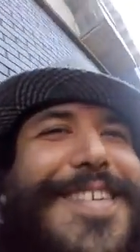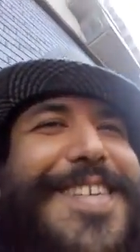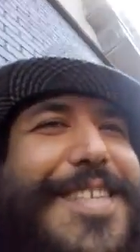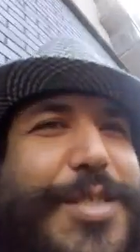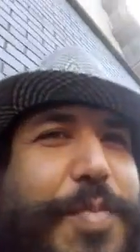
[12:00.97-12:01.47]

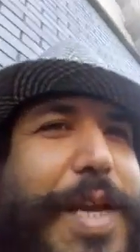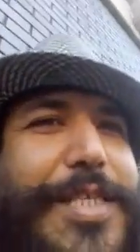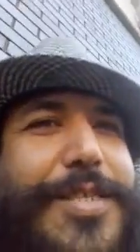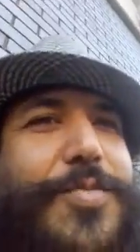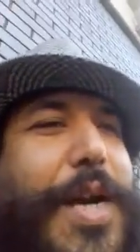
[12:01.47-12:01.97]
In this
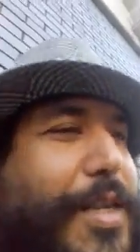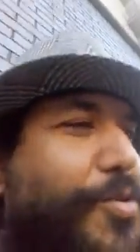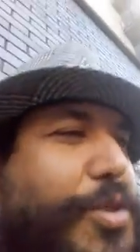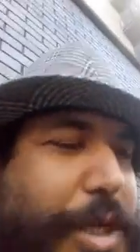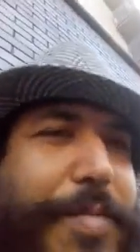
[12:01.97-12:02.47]
place where I
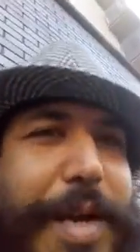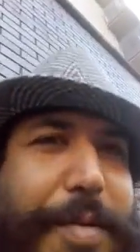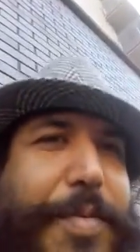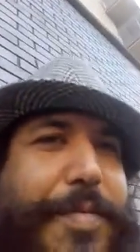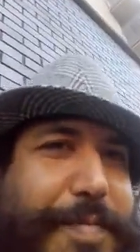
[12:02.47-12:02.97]
do some
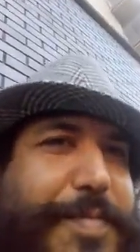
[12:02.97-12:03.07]
helping.